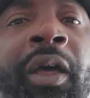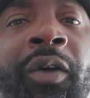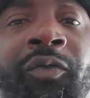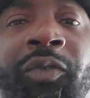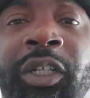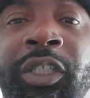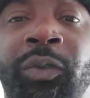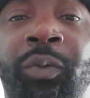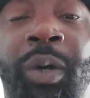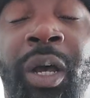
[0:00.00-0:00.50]

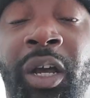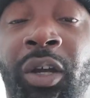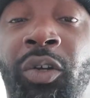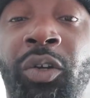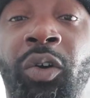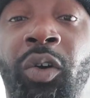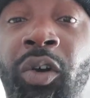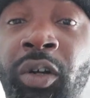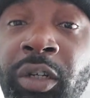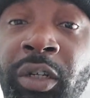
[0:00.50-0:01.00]
Reason why I
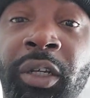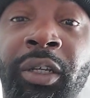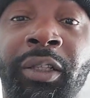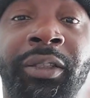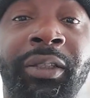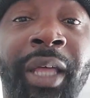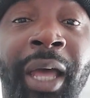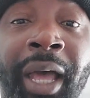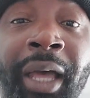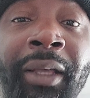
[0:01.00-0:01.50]
call her a
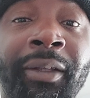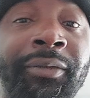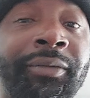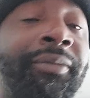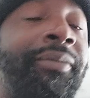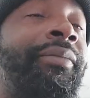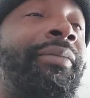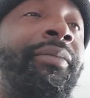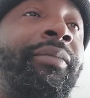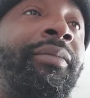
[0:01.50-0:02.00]
thought
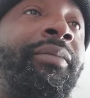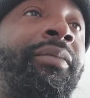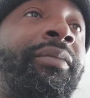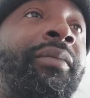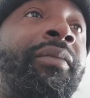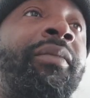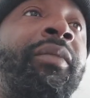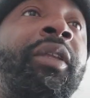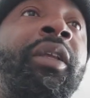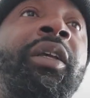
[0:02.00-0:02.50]

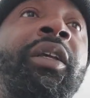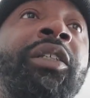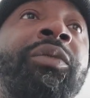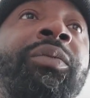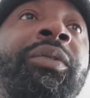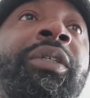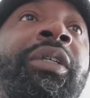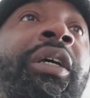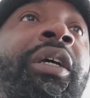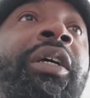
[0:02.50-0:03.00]
is
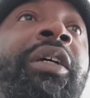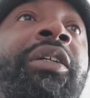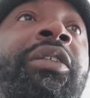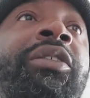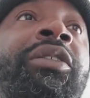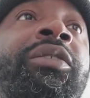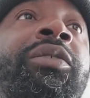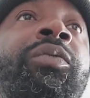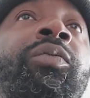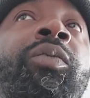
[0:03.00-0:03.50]

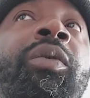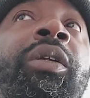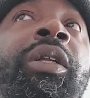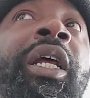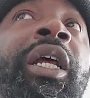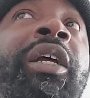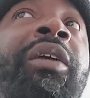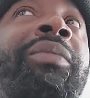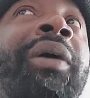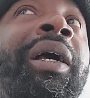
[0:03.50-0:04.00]
because when
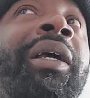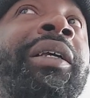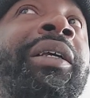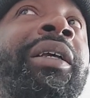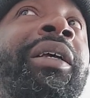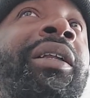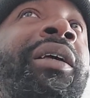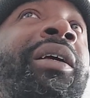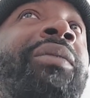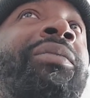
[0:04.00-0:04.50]
everybody
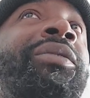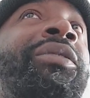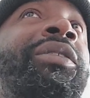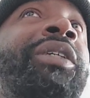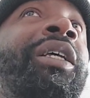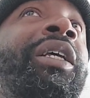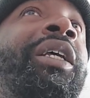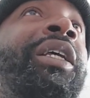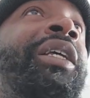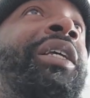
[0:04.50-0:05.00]
get up,
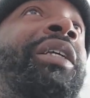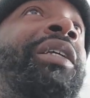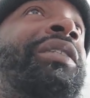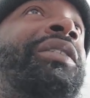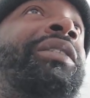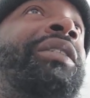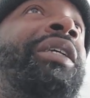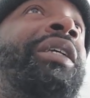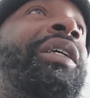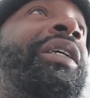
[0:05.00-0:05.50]
she
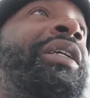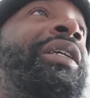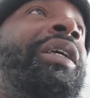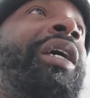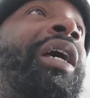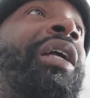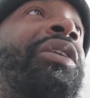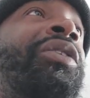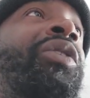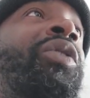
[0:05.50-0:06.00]
ain't
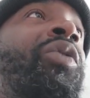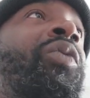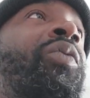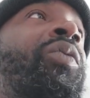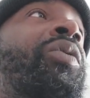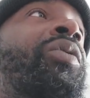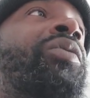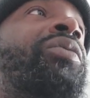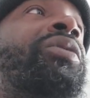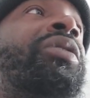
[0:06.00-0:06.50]
got no
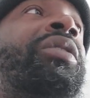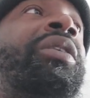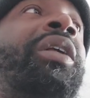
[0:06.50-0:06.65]
wounds or